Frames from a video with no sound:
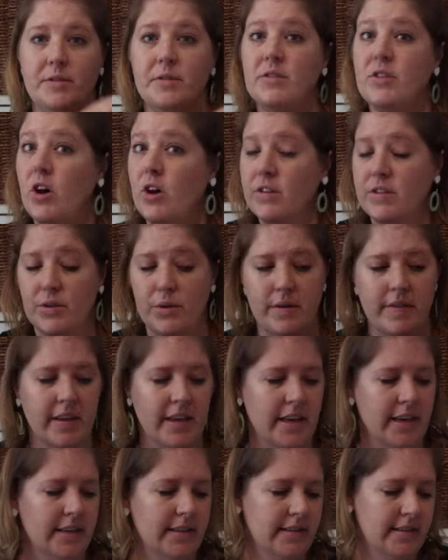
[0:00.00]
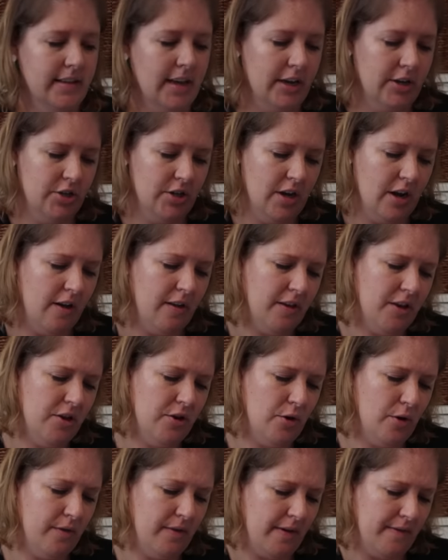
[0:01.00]
This is also in the kids section. I'll let you
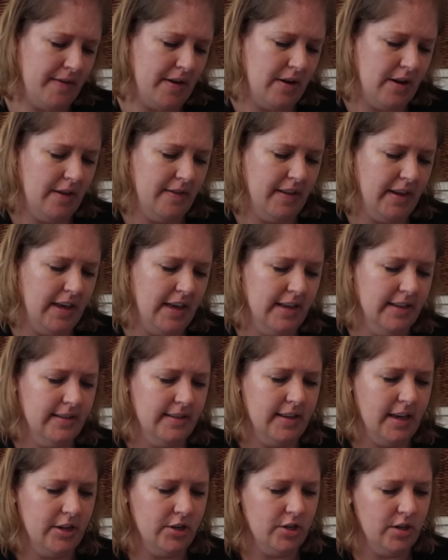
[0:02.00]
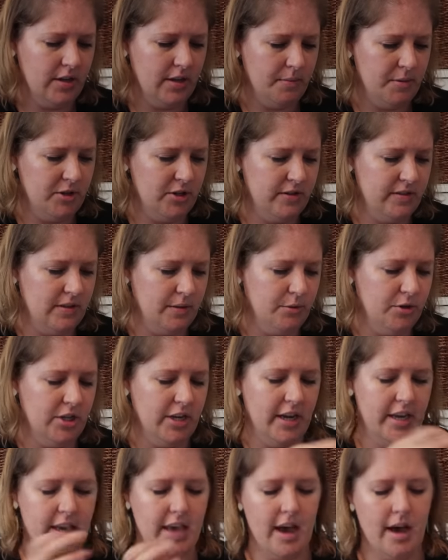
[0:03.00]
know if I found it in the kids section. Let me just double
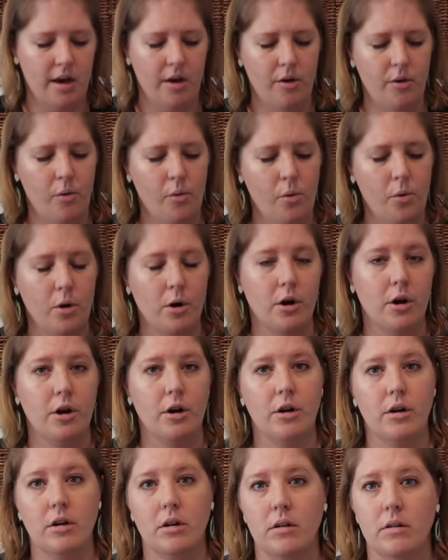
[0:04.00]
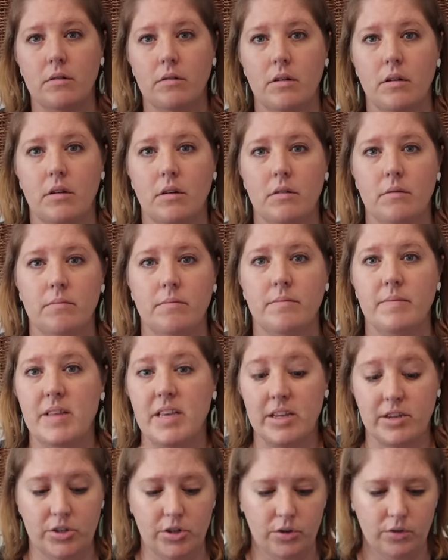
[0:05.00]
check. Yeah, or
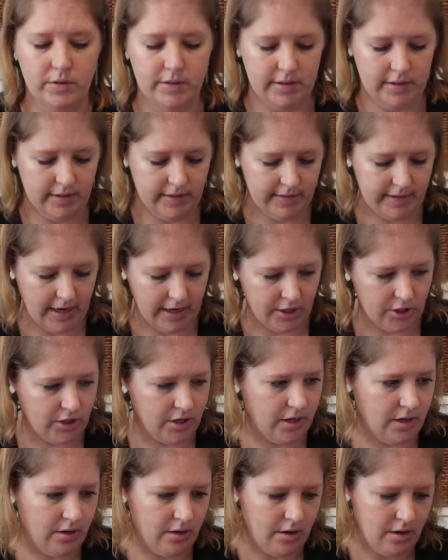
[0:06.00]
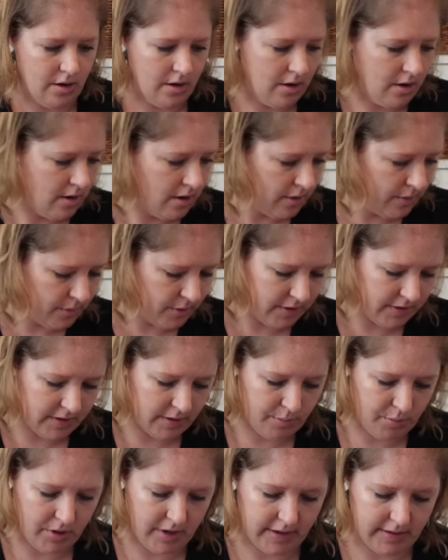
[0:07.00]
the adult section. Where's
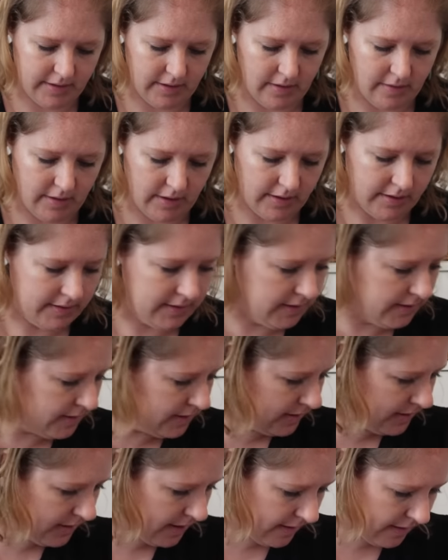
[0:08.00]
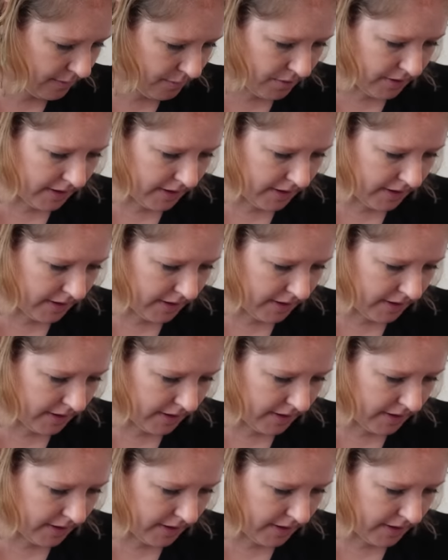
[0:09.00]
the price on this? This is not the